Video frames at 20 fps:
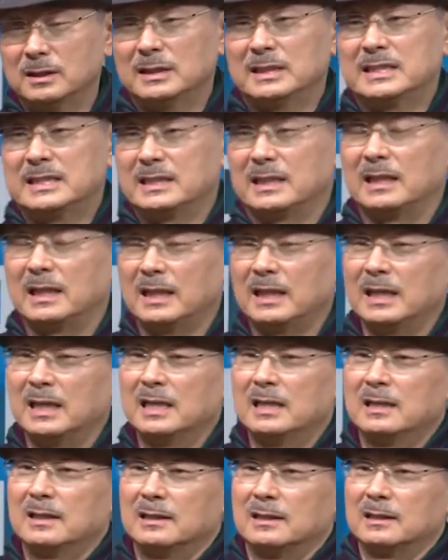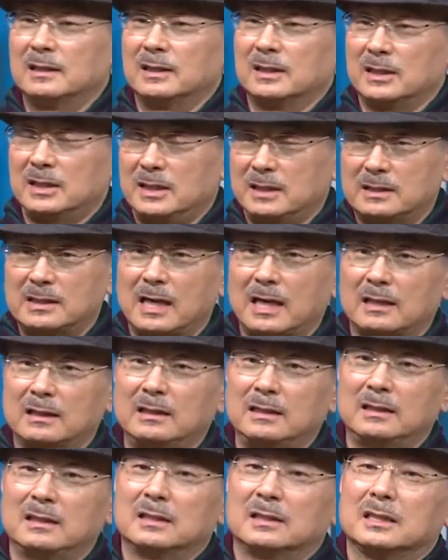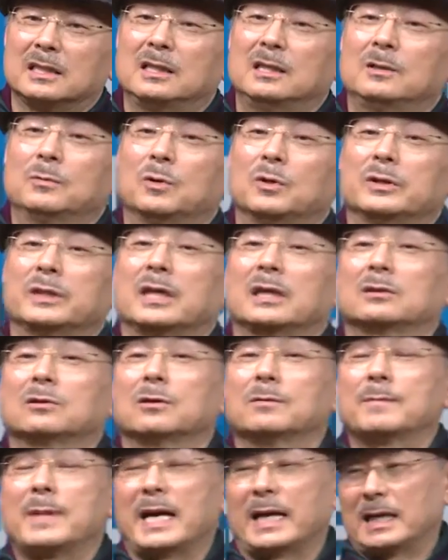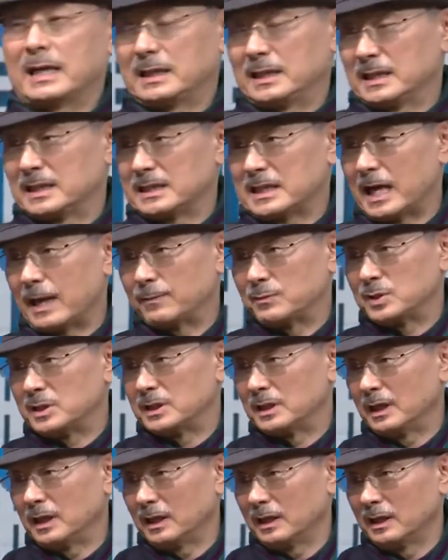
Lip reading: This was the kind of article that was found in the Japanese magazine.